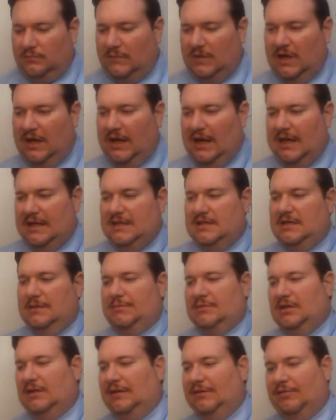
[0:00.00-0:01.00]
I had
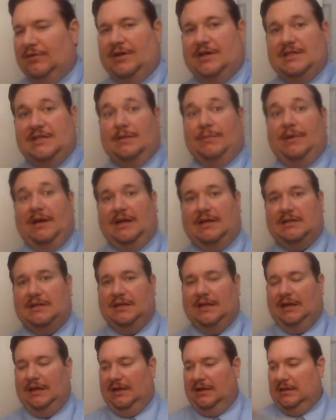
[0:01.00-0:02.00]
some deliveries to make
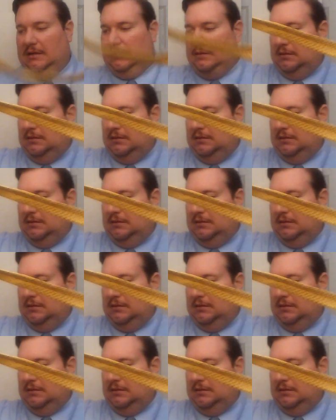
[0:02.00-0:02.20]
today.